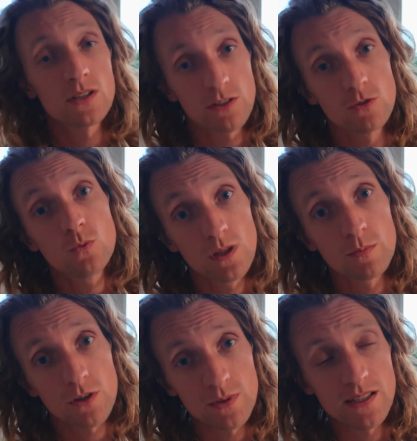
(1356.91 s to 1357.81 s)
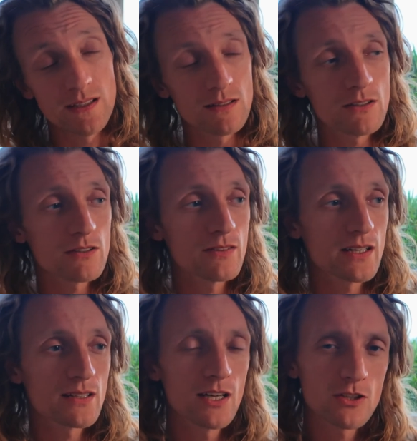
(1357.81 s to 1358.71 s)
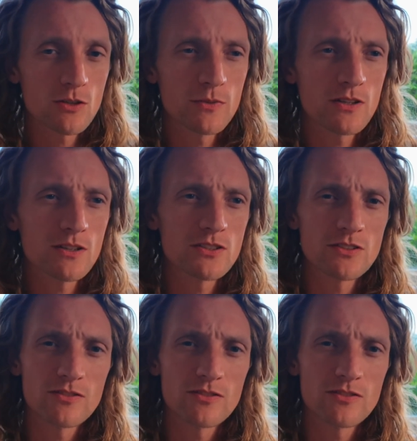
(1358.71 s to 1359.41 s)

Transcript: but you will probably hear a lot of that terminology